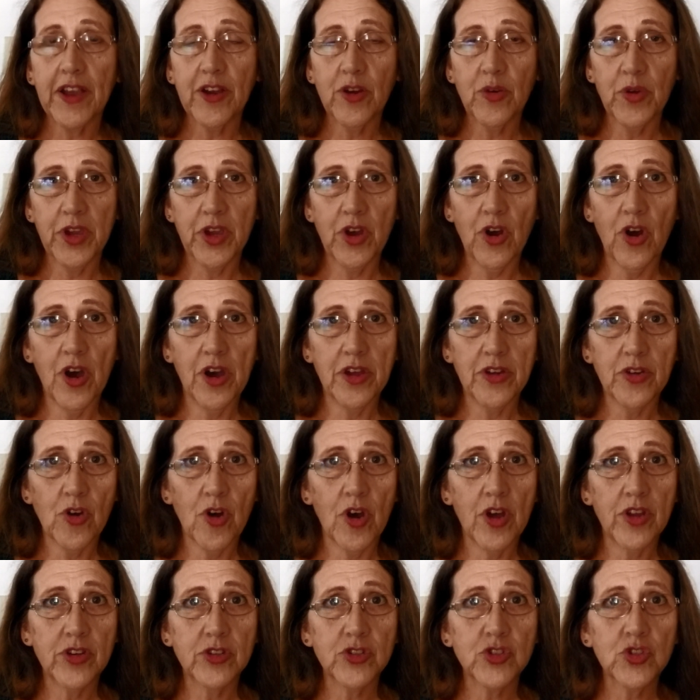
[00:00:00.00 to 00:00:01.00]
that going
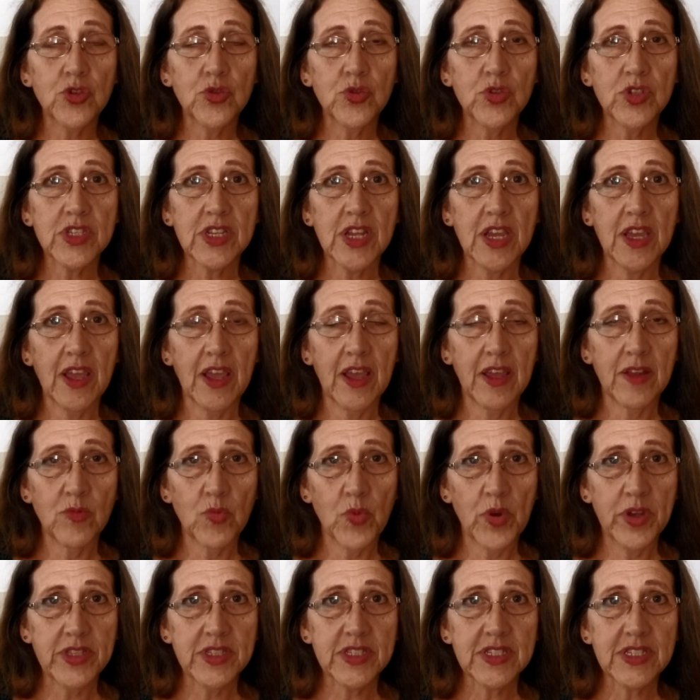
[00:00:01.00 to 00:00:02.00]
on Tuesday
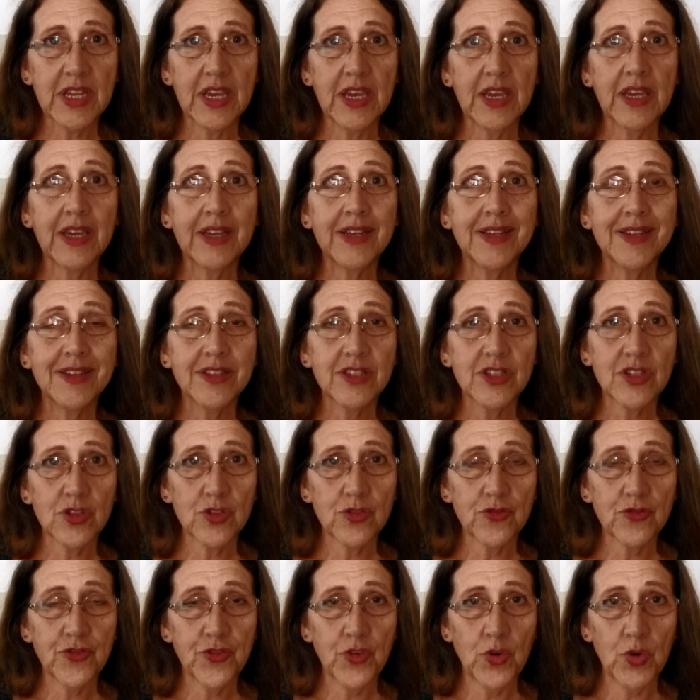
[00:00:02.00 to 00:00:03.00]
and Wednesday and into
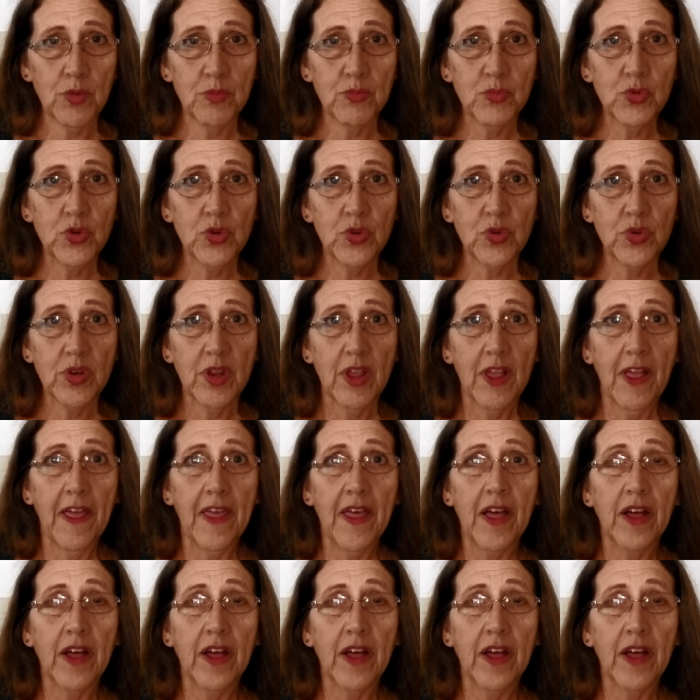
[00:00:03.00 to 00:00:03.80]
the full moon.